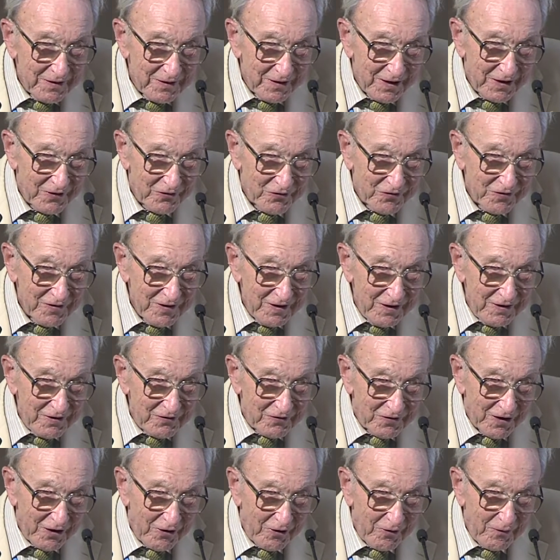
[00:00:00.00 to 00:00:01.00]
Yes,
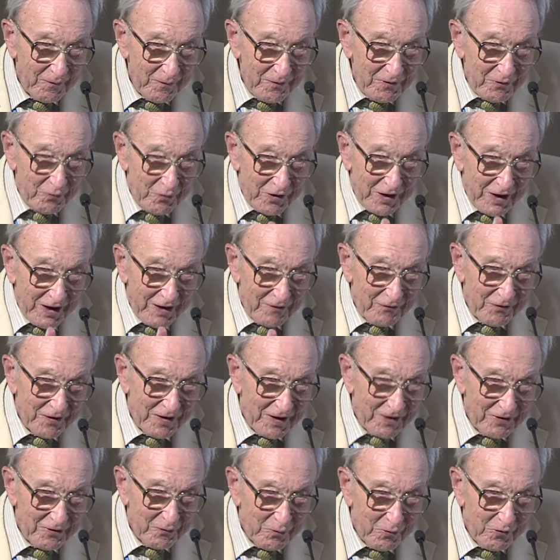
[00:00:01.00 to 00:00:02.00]
so we have an
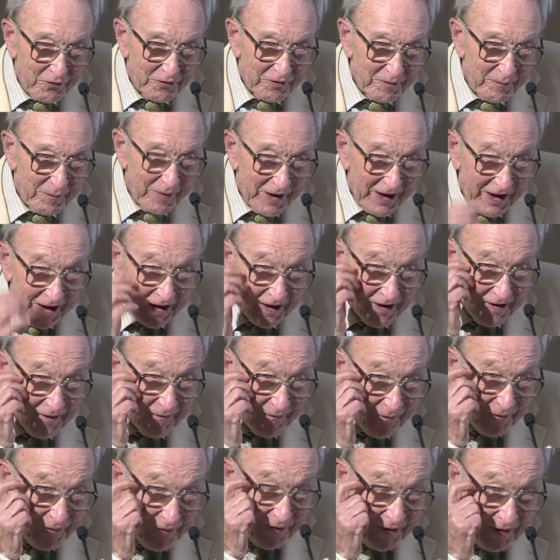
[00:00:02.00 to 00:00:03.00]
underwater bag
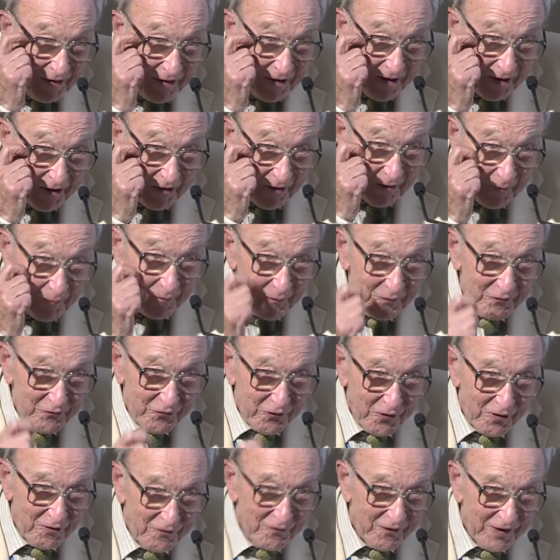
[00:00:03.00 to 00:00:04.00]

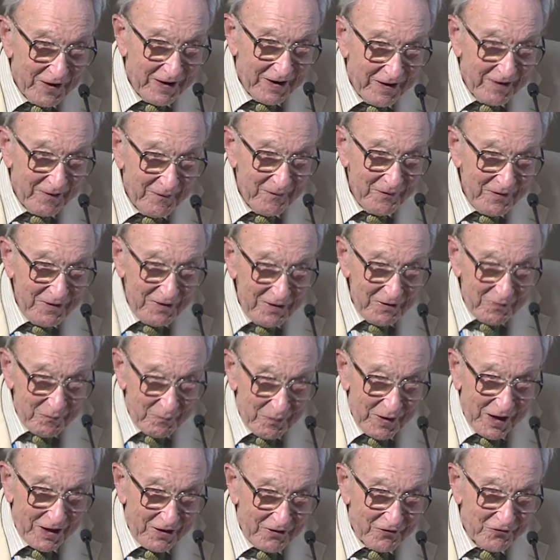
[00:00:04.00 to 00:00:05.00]
full of air,
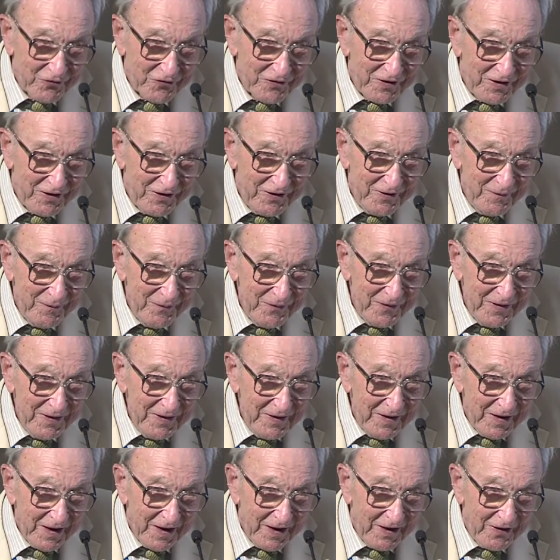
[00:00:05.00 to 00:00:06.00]
ballasted,
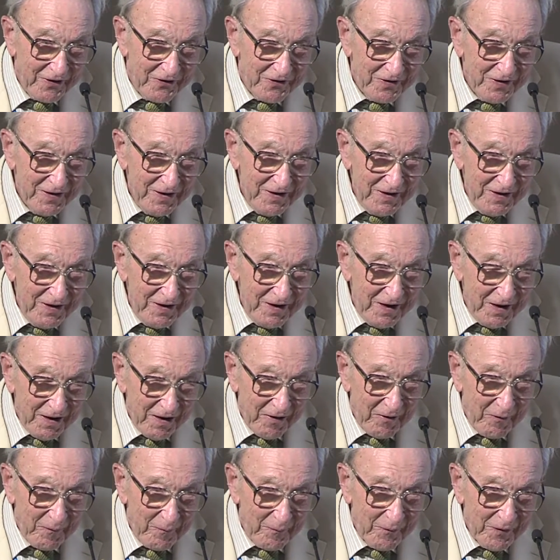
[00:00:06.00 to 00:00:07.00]
and
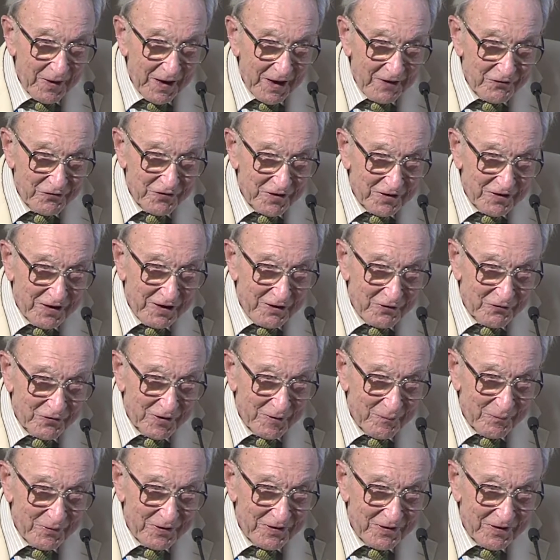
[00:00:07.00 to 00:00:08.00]
as it goes
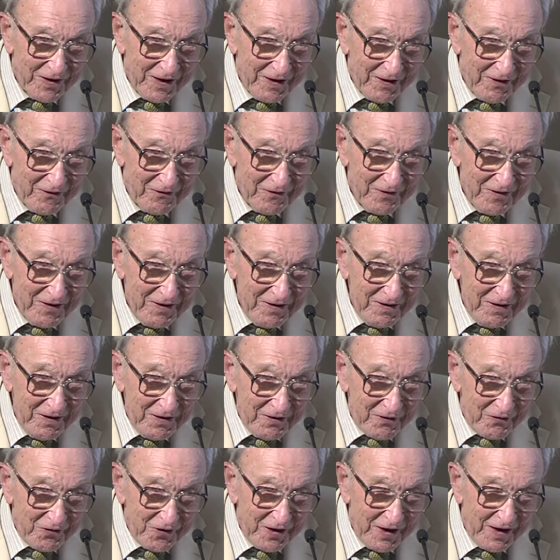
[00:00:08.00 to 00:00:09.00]
up and down,
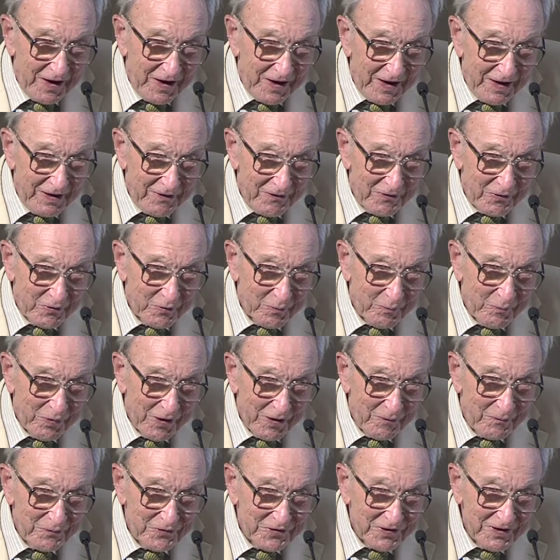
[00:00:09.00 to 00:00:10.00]
the air is
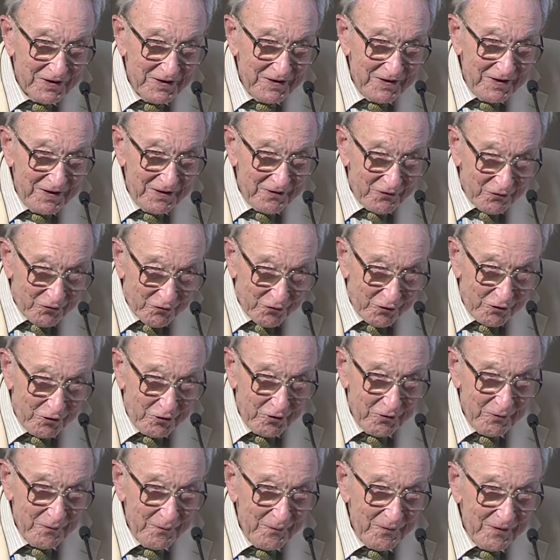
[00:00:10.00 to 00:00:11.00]
pumped
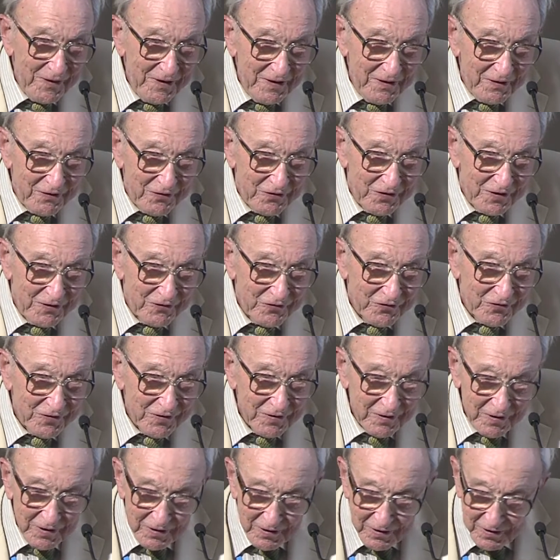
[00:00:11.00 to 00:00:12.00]
through
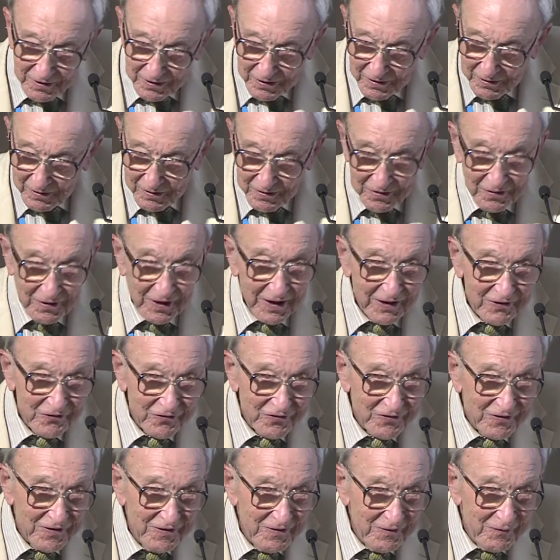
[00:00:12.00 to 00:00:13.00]
this.
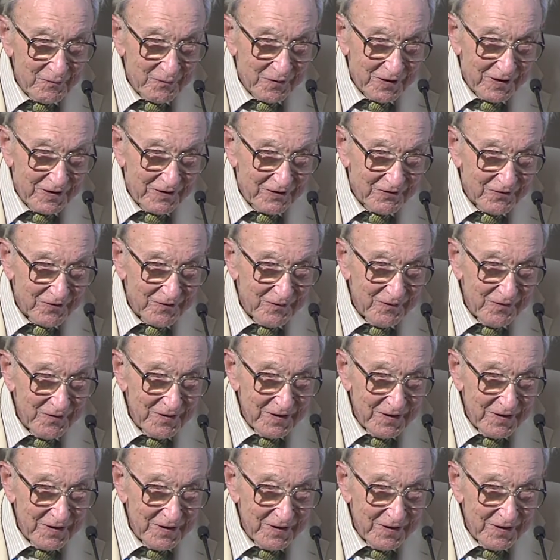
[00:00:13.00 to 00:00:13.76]
Next, please.